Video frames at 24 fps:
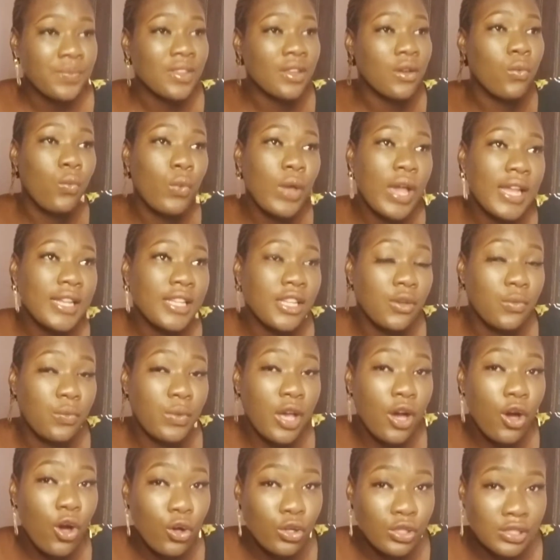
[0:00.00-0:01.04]
where they were
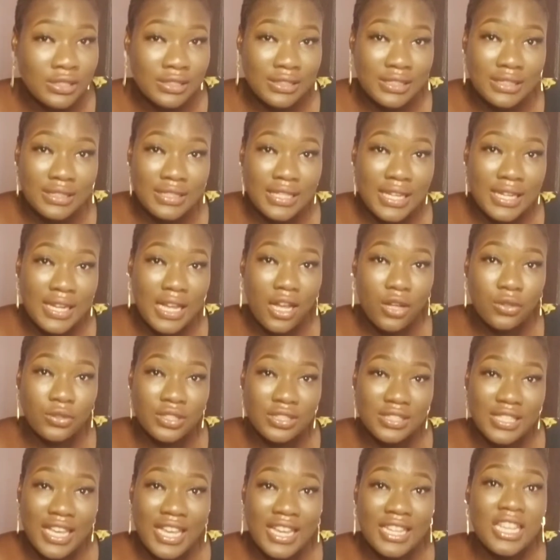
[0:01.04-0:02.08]
all seated
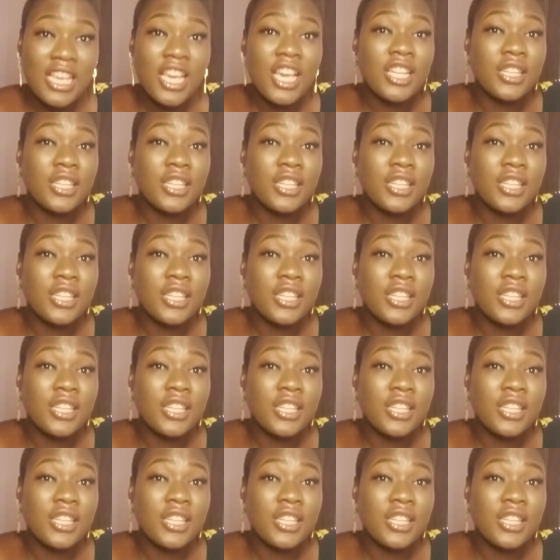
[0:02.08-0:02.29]
outside,